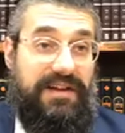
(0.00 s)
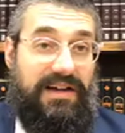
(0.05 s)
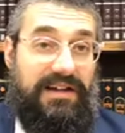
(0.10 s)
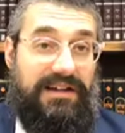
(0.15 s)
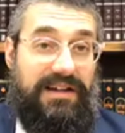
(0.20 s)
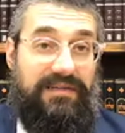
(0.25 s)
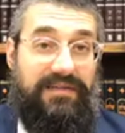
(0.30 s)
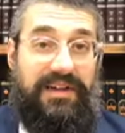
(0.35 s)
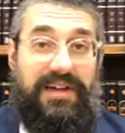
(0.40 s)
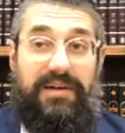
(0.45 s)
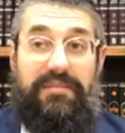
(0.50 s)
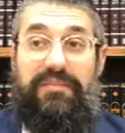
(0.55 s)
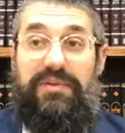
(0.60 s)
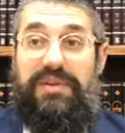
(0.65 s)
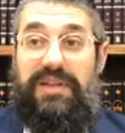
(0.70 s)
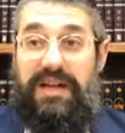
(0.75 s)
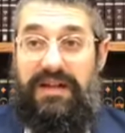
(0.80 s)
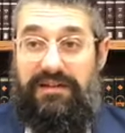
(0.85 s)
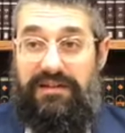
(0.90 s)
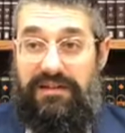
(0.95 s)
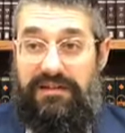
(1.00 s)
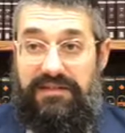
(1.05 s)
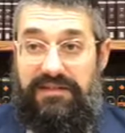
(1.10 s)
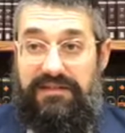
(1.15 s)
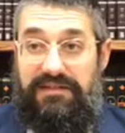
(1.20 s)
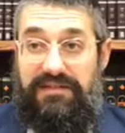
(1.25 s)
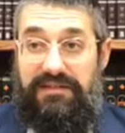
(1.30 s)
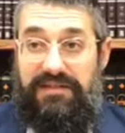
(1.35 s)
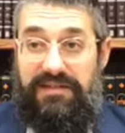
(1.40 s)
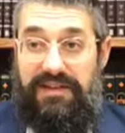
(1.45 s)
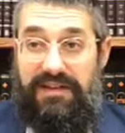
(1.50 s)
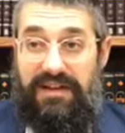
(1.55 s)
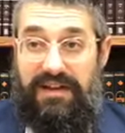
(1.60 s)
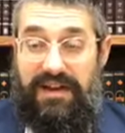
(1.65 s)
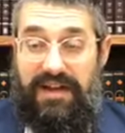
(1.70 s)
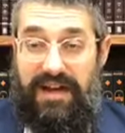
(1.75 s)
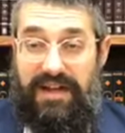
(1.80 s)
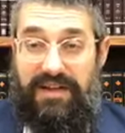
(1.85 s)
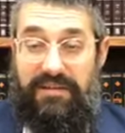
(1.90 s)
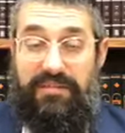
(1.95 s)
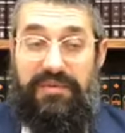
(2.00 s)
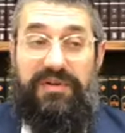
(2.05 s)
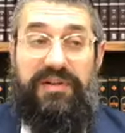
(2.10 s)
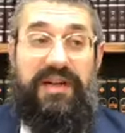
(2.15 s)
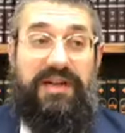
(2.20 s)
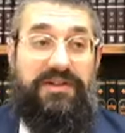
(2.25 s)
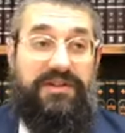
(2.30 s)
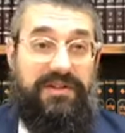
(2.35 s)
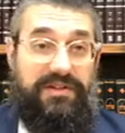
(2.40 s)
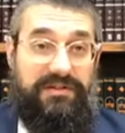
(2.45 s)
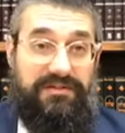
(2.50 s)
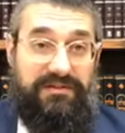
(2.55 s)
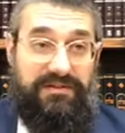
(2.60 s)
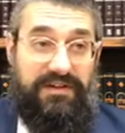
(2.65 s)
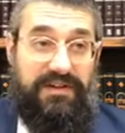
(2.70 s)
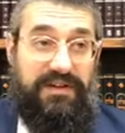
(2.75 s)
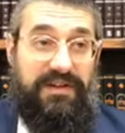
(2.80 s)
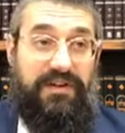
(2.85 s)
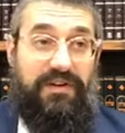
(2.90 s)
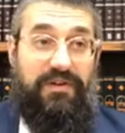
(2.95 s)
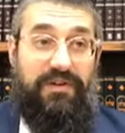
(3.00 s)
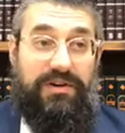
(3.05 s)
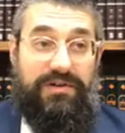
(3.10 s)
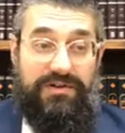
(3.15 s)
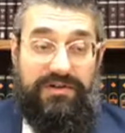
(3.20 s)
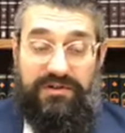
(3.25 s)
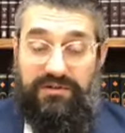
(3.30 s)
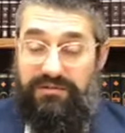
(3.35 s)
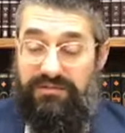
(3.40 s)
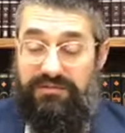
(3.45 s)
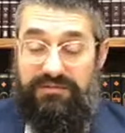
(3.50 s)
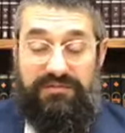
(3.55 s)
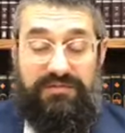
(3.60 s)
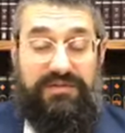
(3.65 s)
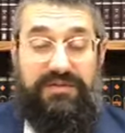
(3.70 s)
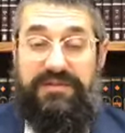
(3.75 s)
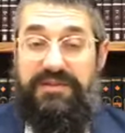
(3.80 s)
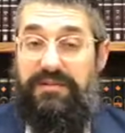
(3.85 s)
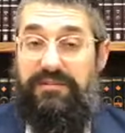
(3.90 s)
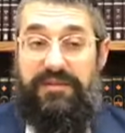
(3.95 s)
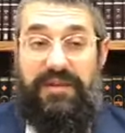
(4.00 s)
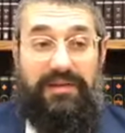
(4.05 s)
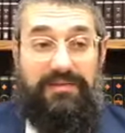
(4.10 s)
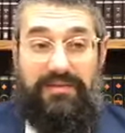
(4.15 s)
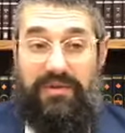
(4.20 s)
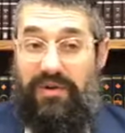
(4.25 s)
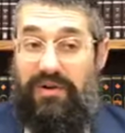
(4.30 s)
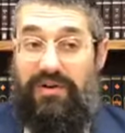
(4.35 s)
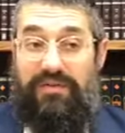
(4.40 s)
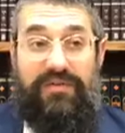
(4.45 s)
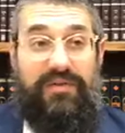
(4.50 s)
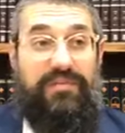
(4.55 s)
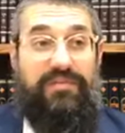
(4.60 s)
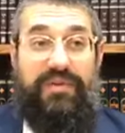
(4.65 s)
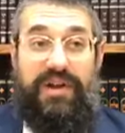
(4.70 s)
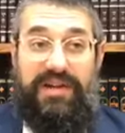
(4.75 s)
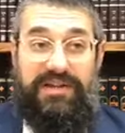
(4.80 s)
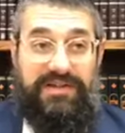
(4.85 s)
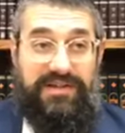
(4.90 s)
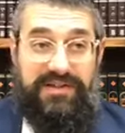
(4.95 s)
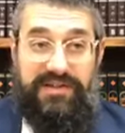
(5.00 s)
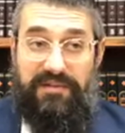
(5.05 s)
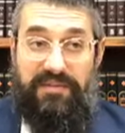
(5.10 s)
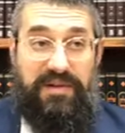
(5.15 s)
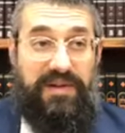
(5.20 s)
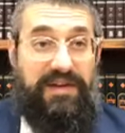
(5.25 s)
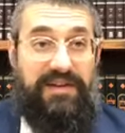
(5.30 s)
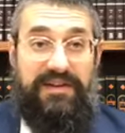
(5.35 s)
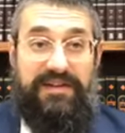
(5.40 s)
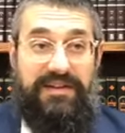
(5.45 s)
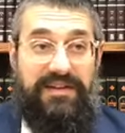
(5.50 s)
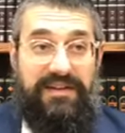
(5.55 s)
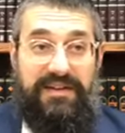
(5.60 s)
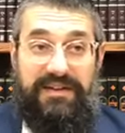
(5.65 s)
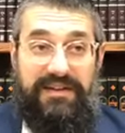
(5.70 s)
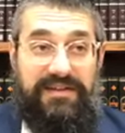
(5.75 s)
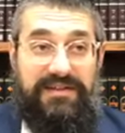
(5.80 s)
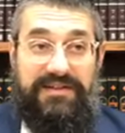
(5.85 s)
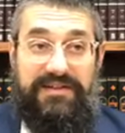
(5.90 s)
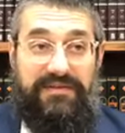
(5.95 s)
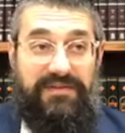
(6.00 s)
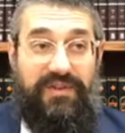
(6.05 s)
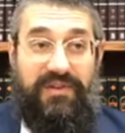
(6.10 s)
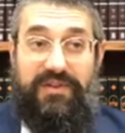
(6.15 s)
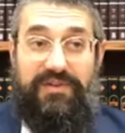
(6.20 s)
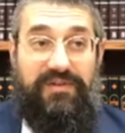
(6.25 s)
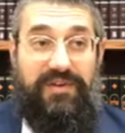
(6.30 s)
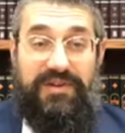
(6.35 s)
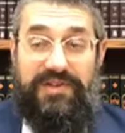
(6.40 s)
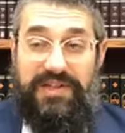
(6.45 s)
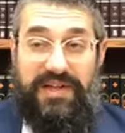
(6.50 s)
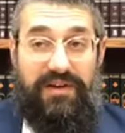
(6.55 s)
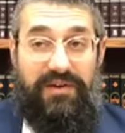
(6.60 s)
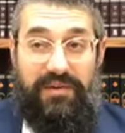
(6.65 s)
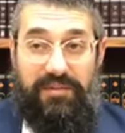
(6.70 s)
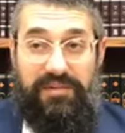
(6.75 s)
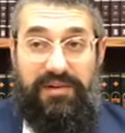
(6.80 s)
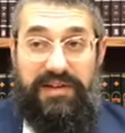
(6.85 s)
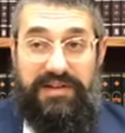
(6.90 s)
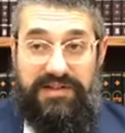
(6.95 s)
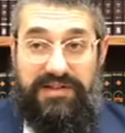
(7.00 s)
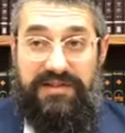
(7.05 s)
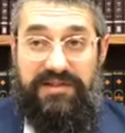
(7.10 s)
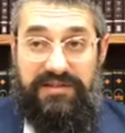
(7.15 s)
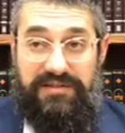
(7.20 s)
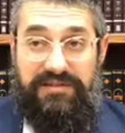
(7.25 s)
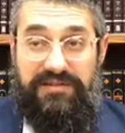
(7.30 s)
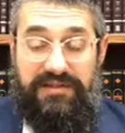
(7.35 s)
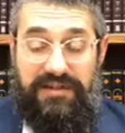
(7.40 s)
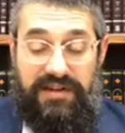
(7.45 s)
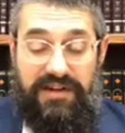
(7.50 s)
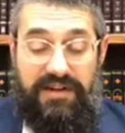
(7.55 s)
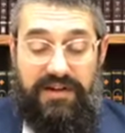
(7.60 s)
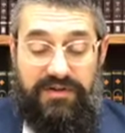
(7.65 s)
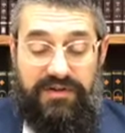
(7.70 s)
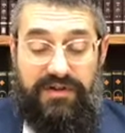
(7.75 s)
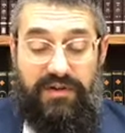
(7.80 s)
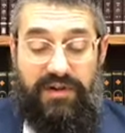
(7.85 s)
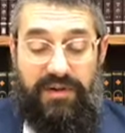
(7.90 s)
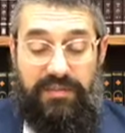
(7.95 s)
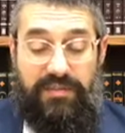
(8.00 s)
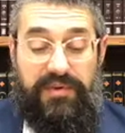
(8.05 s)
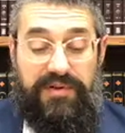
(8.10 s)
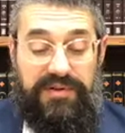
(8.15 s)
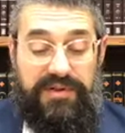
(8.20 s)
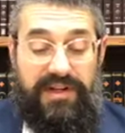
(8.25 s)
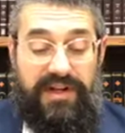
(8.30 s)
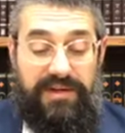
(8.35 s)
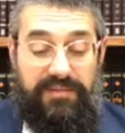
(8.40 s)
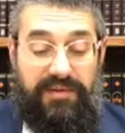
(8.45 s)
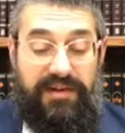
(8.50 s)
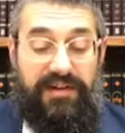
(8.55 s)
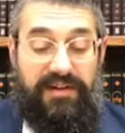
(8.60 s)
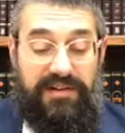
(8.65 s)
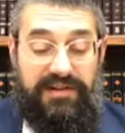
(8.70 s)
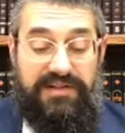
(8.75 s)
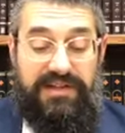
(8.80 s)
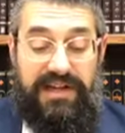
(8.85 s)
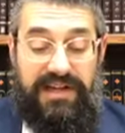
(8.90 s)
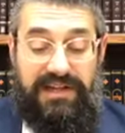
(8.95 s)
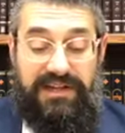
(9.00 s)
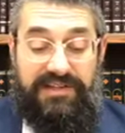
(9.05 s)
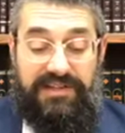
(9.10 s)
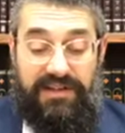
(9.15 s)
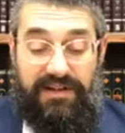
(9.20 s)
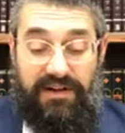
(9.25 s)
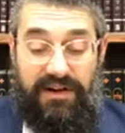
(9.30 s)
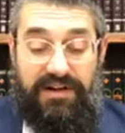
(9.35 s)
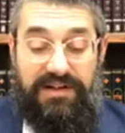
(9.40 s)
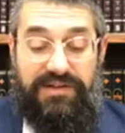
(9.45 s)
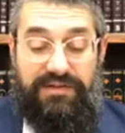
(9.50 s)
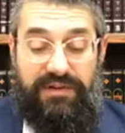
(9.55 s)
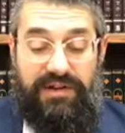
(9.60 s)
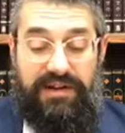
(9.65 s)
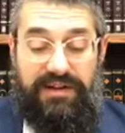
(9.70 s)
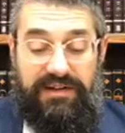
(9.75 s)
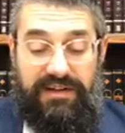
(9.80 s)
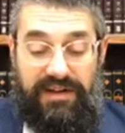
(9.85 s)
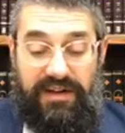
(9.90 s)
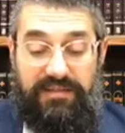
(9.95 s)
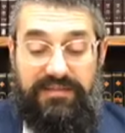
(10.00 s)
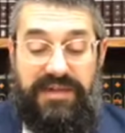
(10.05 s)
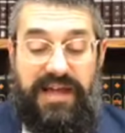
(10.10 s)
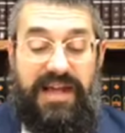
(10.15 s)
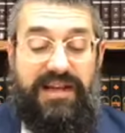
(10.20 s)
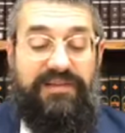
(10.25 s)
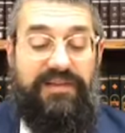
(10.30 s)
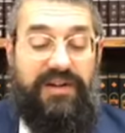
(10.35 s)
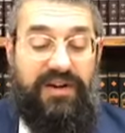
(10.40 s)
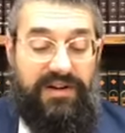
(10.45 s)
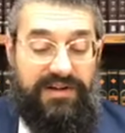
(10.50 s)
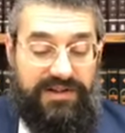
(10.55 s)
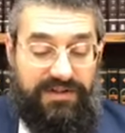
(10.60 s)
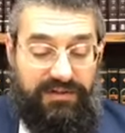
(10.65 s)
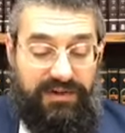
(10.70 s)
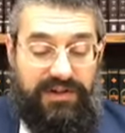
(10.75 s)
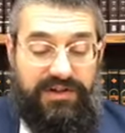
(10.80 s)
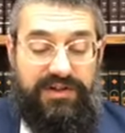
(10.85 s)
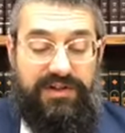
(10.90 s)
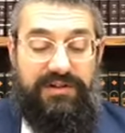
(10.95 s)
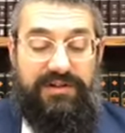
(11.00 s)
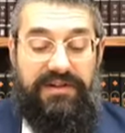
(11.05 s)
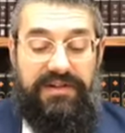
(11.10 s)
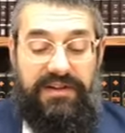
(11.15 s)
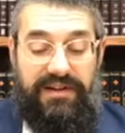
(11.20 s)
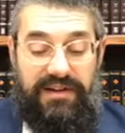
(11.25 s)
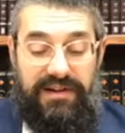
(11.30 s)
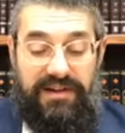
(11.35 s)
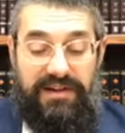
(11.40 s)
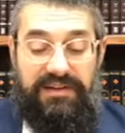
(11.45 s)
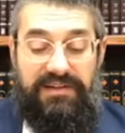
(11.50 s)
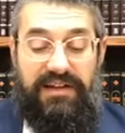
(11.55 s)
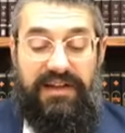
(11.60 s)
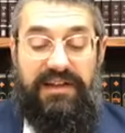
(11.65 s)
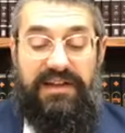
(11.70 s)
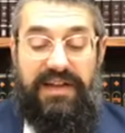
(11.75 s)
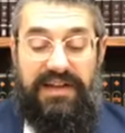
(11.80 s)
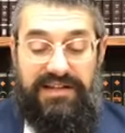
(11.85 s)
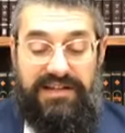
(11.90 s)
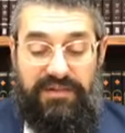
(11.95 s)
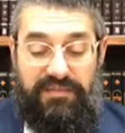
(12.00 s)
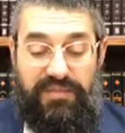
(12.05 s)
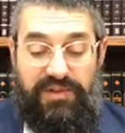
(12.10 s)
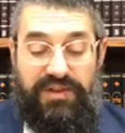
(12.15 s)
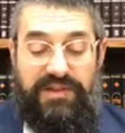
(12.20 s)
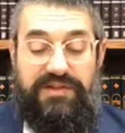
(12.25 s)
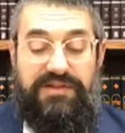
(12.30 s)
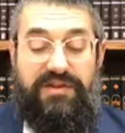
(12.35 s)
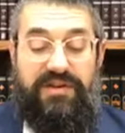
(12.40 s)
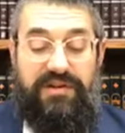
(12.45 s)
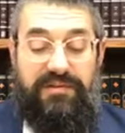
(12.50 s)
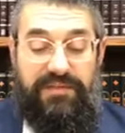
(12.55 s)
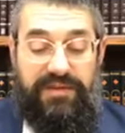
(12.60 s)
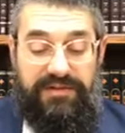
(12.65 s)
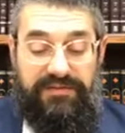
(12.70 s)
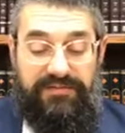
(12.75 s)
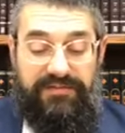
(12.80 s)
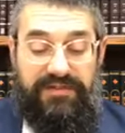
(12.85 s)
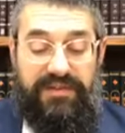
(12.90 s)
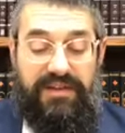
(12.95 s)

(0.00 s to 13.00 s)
and you have to get protected, and your protection costs you sometimes awful prices to pay. It's a very, very scary place. So when a person, Ahmad al is incarcerated and comes out of incarceration, then he has to bring this korban.